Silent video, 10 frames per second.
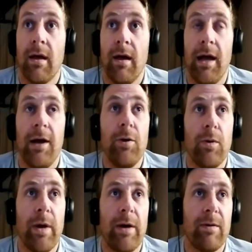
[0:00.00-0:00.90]
Hello,
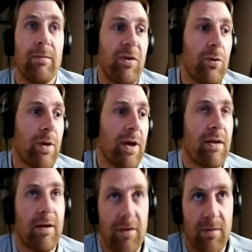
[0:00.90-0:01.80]
welcome to
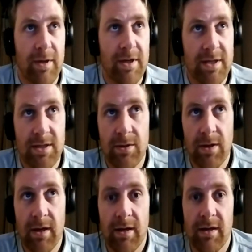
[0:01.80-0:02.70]
another Cosmology
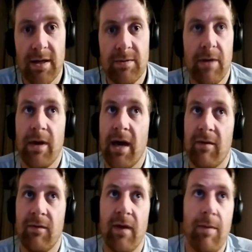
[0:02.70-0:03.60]
Talk. This week we
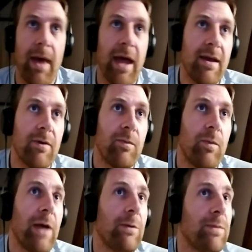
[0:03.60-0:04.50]
have Amanda
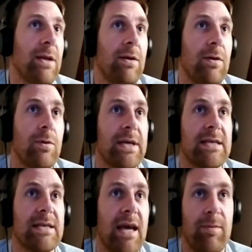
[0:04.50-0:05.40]
Weltman, who
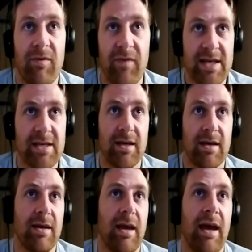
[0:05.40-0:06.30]
is a professor
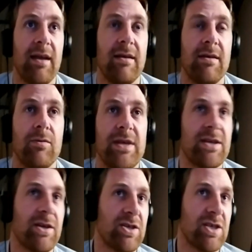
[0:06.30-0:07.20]
and
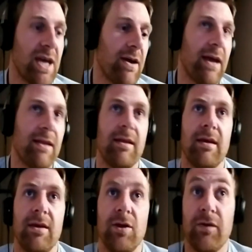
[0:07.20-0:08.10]
research chair at
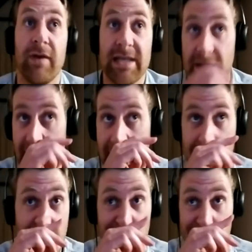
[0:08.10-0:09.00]
the University of Cape
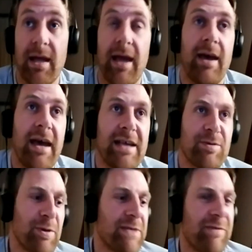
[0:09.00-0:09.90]
Town. As
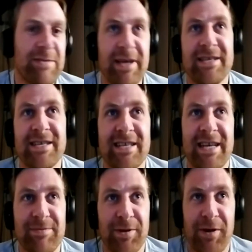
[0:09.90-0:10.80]
with most of our speakers, she's an
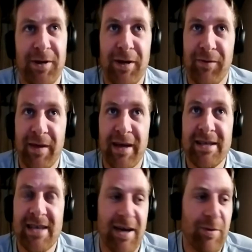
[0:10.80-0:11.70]
expert on a lot of
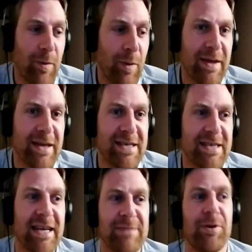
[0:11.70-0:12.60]
things. One thing she's
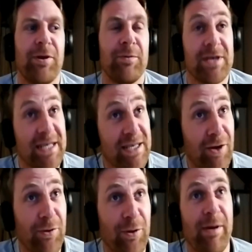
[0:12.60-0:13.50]
an expert on, which she's
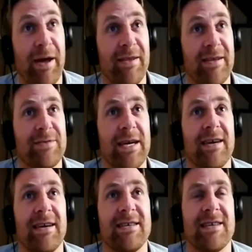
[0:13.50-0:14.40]
not talking about this
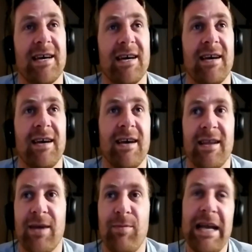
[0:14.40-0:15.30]
week, is
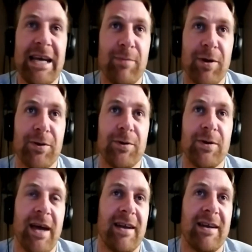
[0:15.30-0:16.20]
the chameleon model
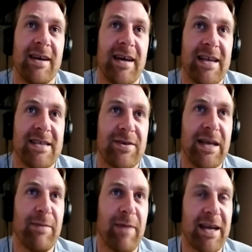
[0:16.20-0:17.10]
and
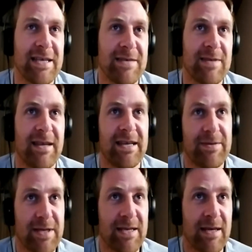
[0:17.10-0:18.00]
screening mechanisms. I think she
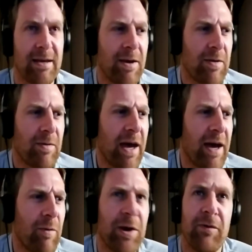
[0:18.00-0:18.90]
was
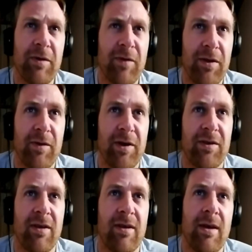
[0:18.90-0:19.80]
one of, if not the
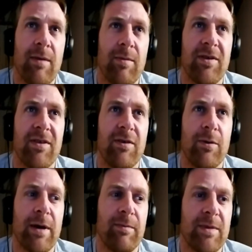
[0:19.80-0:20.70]
first person
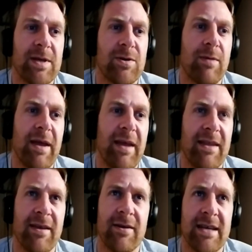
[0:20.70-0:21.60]
to talk about that
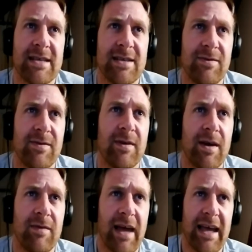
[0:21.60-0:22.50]
in the context of
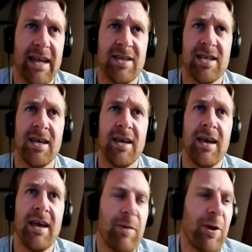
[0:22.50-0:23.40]
dark energy.
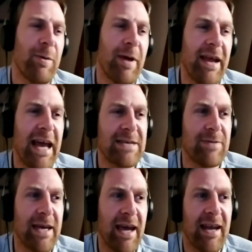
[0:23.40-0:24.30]
We heard about that last
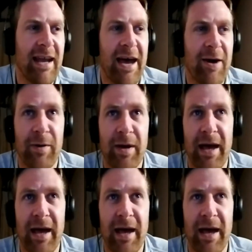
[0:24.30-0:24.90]
week and how